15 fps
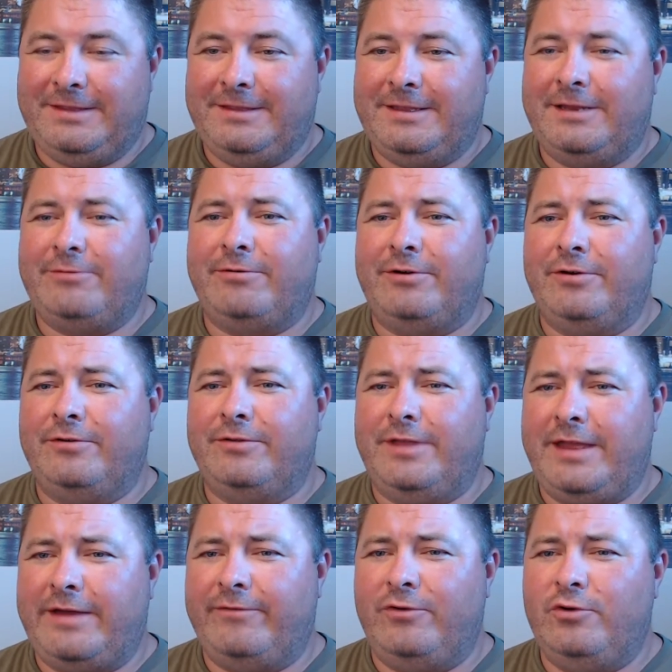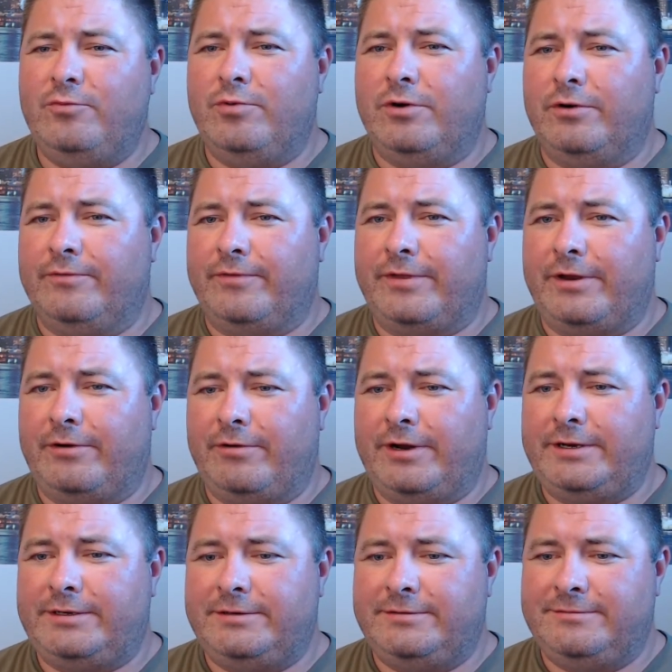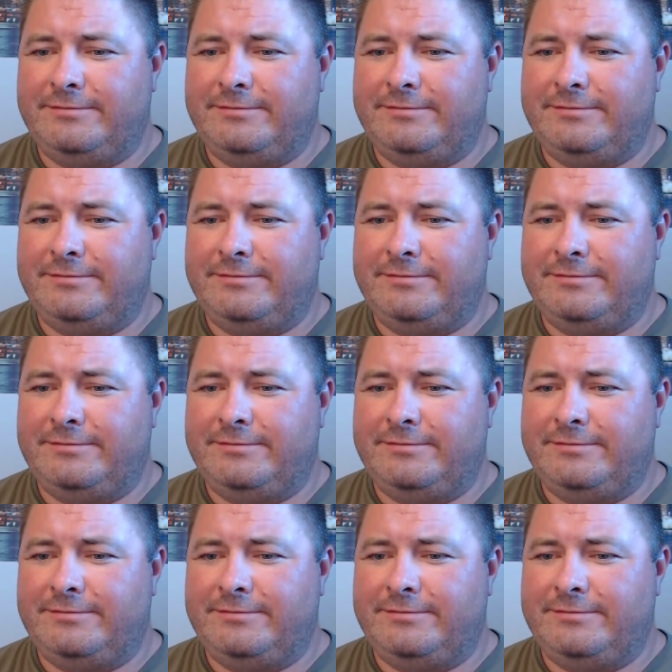Does anyone know they have Uber over there, right?